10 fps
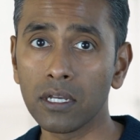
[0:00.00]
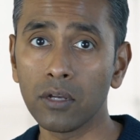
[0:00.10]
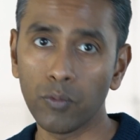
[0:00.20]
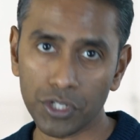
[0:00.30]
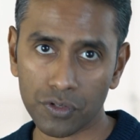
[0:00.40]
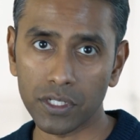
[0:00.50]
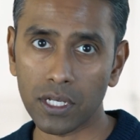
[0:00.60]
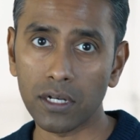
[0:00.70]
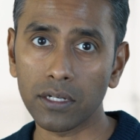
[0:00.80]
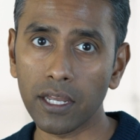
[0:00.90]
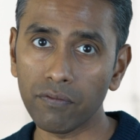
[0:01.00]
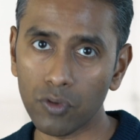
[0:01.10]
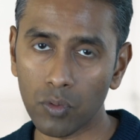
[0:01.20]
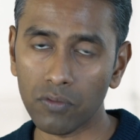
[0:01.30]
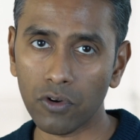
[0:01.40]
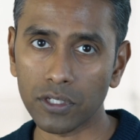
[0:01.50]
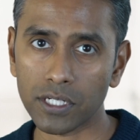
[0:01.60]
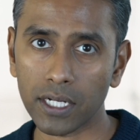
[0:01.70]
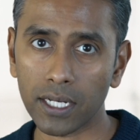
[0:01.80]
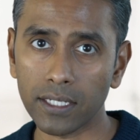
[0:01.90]
which result in fewer false
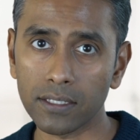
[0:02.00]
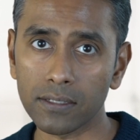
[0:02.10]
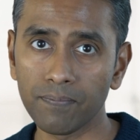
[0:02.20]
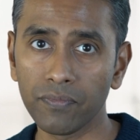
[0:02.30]
declines.